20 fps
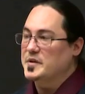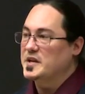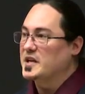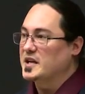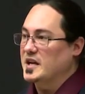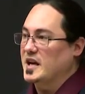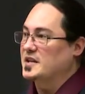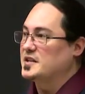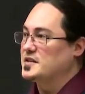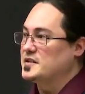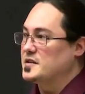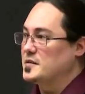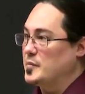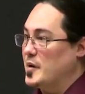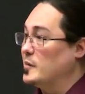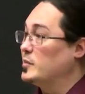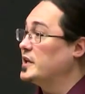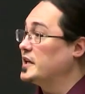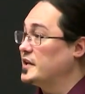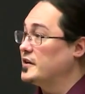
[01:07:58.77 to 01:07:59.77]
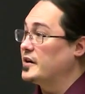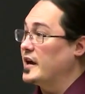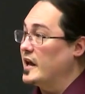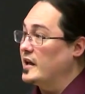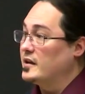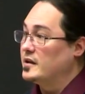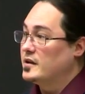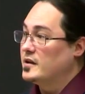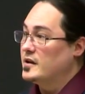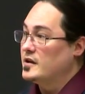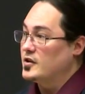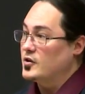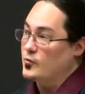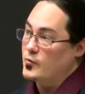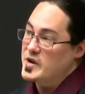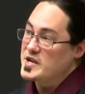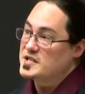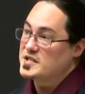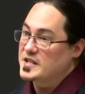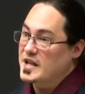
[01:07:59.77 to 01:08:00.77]
to be connected to the public internet. The
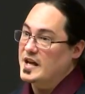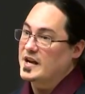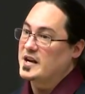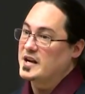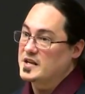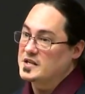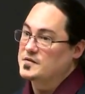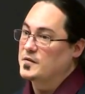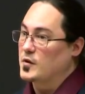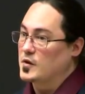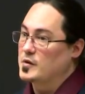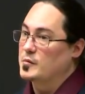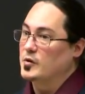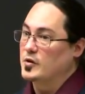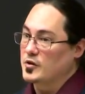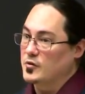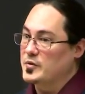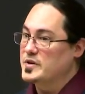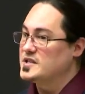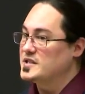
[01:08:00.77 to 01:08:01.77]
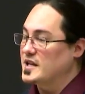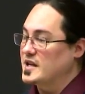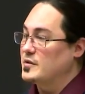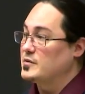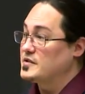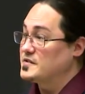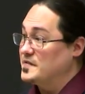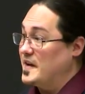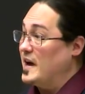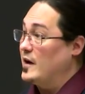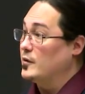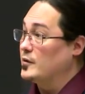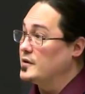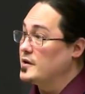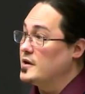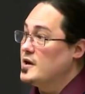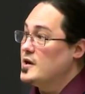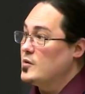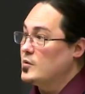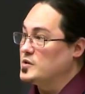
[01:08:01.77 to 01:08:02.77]
reason that it is vulnerable, the reason that it was found,
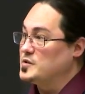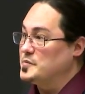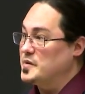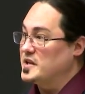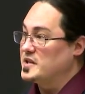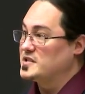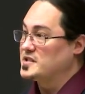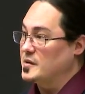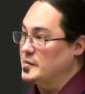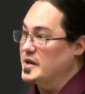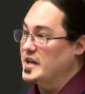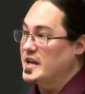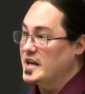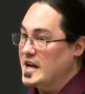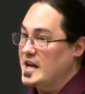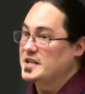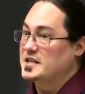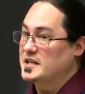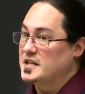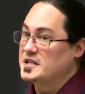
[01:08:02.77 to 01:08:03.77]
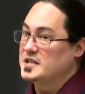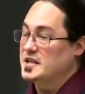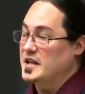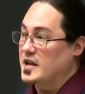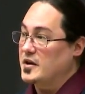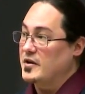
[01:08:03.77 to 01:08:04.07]
was because somebody connected it to